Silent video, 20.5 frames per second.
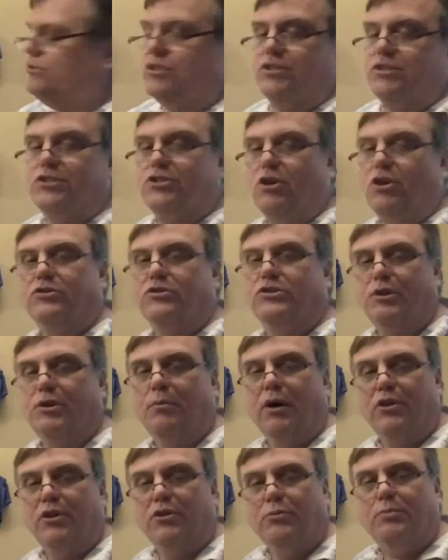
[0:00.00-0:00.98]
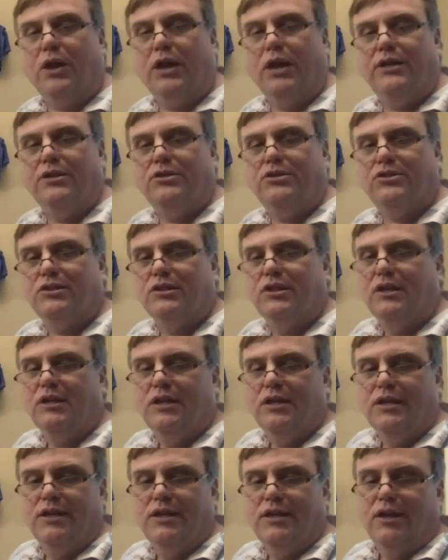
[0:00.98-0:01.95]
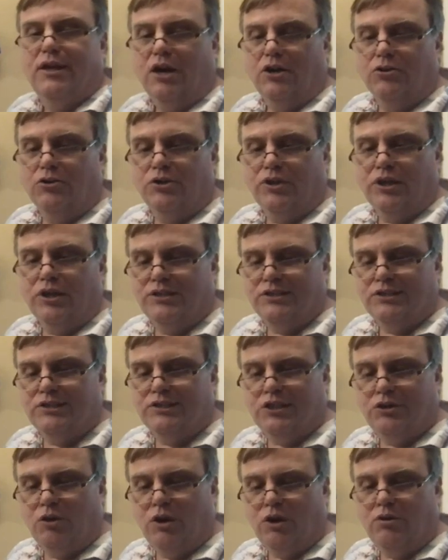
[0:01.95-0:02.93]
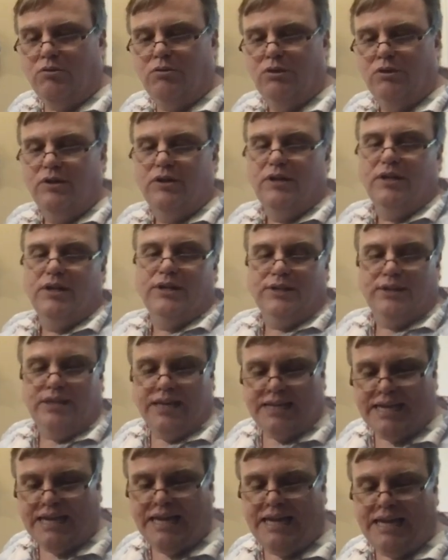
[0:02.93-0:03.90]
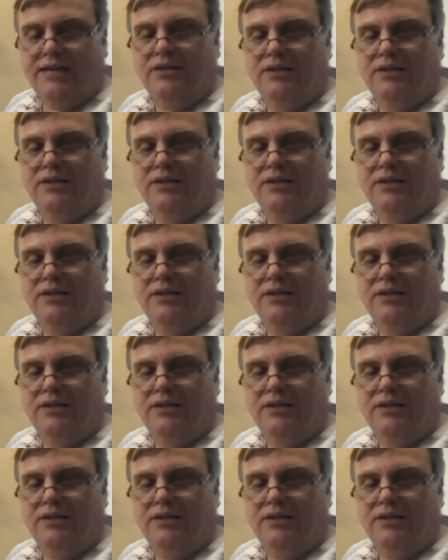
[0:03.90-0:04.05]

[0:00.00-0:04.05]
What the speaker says: start some other place other than 0, they can.